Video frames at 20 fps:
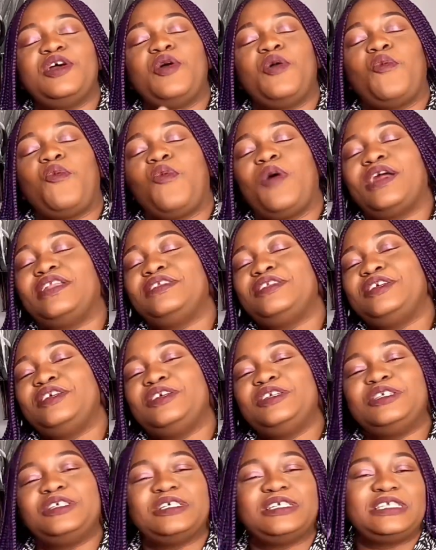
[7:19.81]
1, you
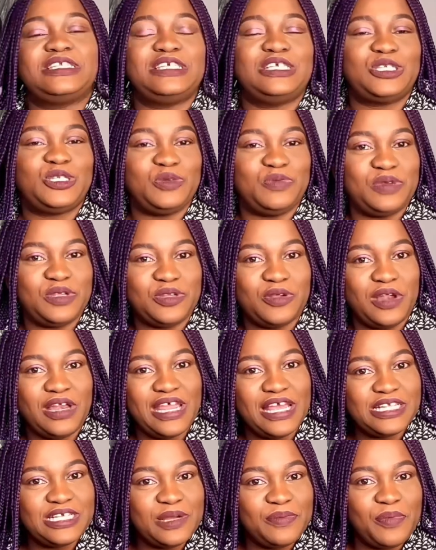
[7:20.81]
just need to be
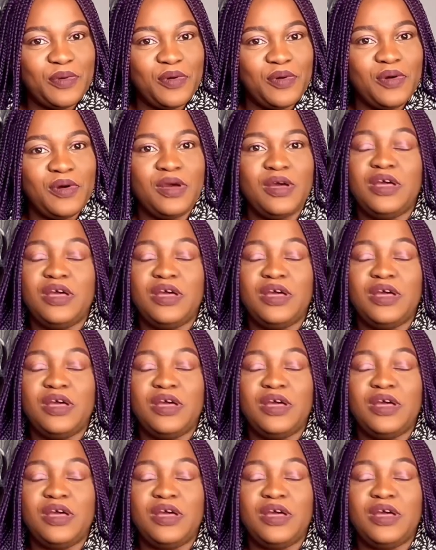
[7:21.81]
knowledgeable.